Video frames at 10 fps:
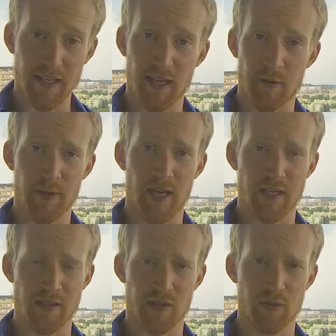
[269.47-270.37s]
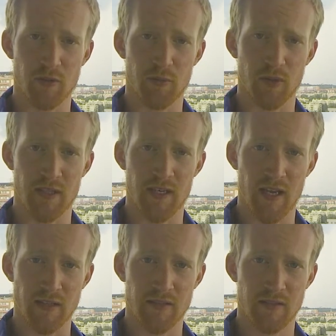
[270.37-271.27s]
than that, I'll be heading to
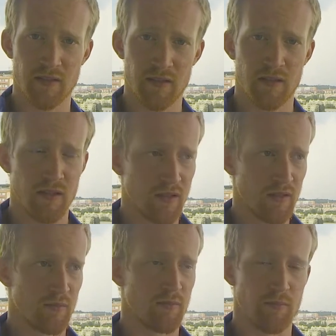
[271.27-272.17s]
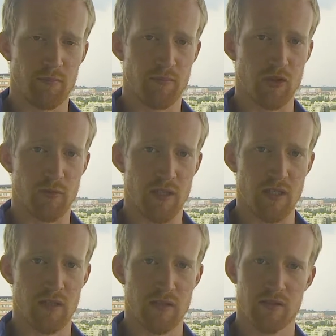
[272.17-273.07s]
Berlin next.
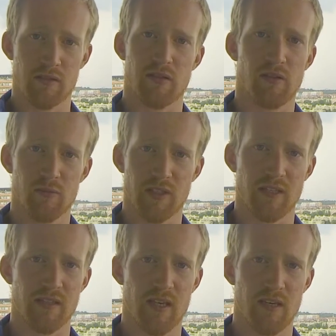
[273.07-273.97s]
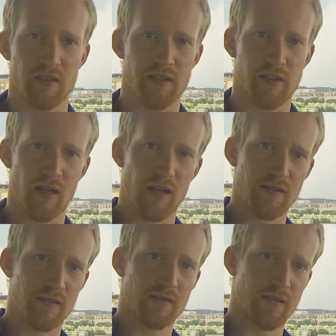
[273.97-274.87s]
Germany. So, that said, see you
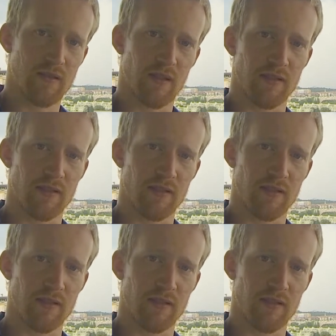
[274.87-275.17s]
guys.